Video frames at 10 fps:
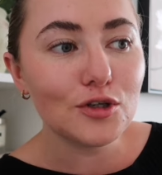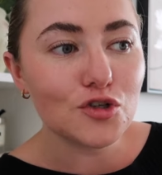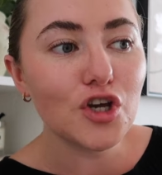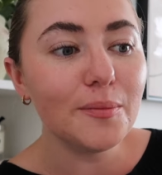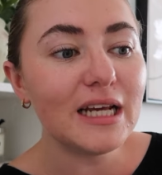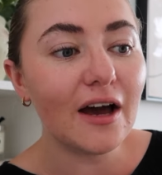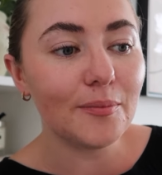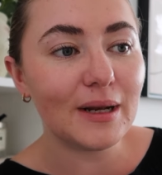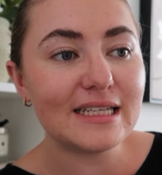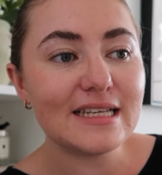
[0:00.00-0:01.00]
so many other
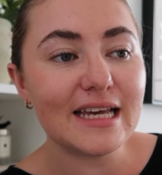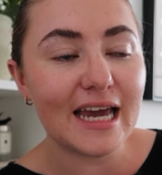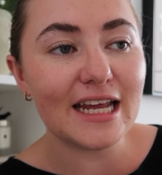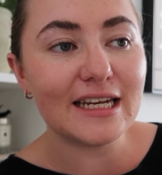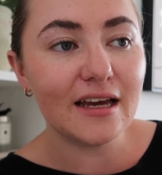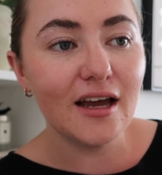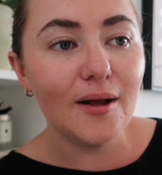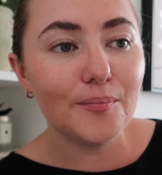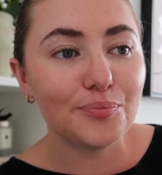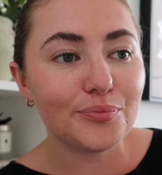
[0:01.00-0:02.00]
places in
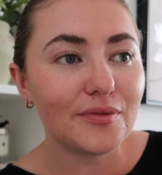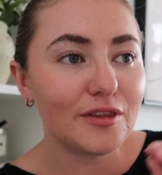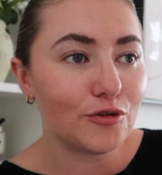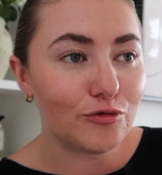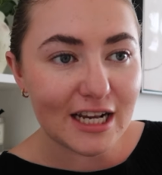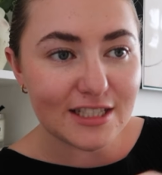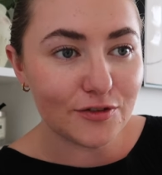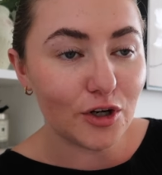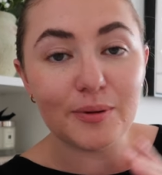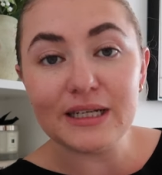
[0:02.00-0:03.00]
the rest of
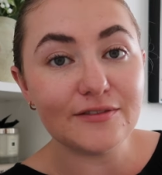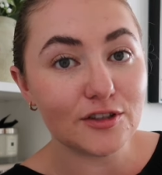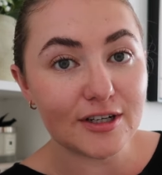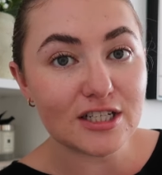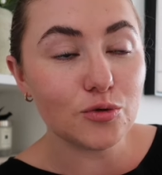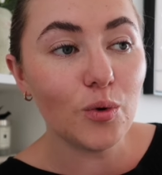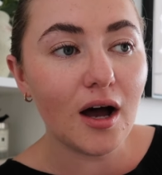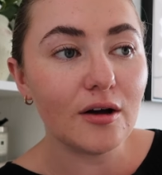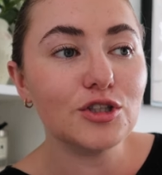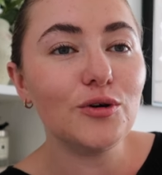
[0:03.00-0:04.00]
Europe and even the rest of the
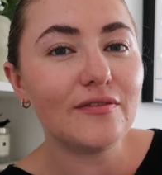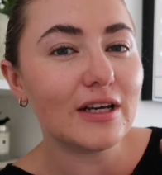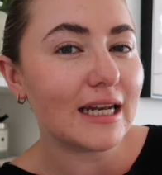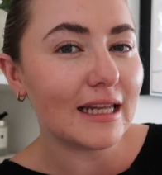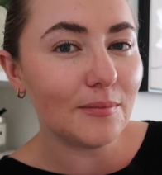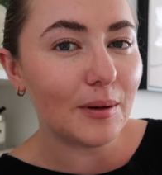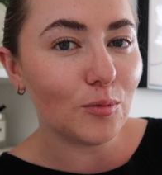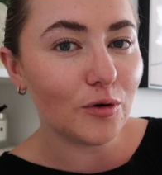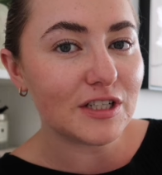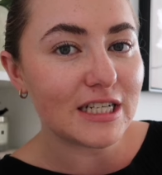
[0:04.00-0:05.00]
world, you have like a little bit
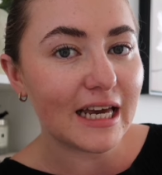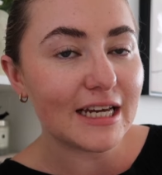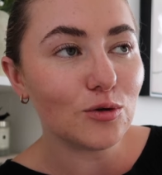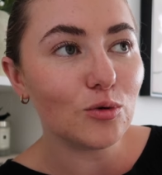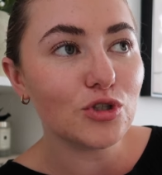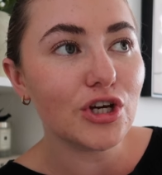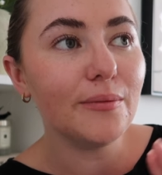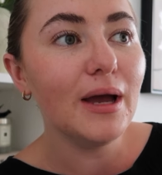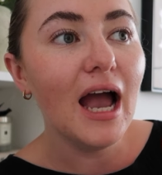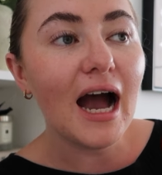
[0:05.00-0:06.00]
more of a delayed
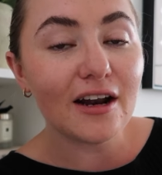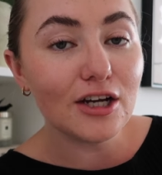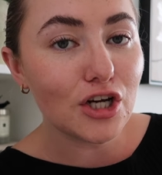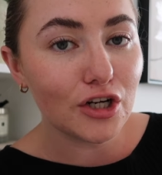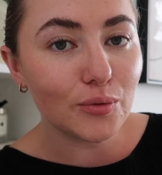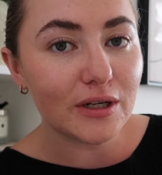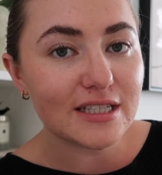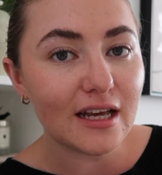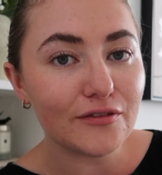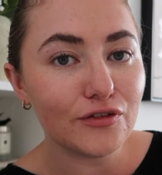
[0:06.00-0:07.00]
autumn. And I don't know what
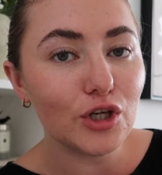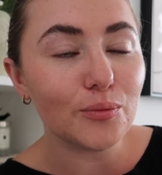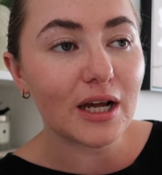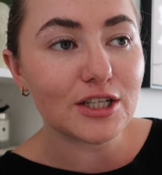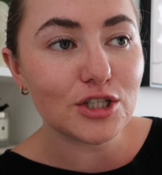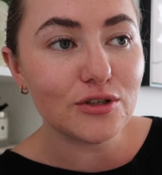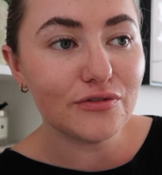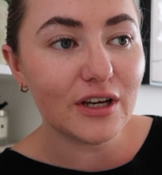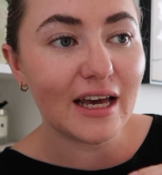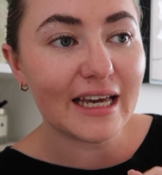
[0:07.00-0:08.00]
it's like for you, but I do
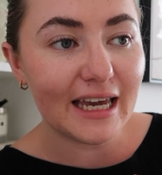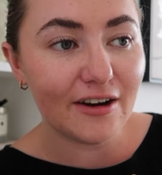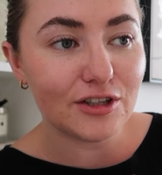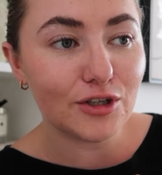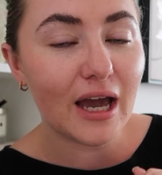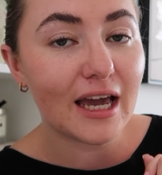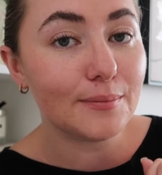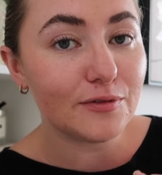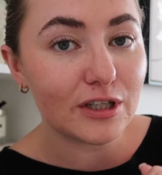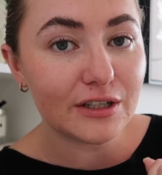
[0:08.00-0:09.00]
feel like here in the U K it
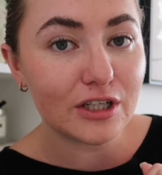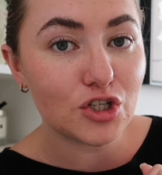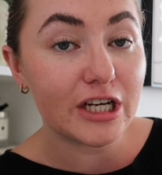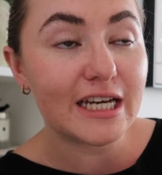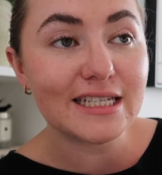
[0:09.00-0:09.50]
can be really, really tricky,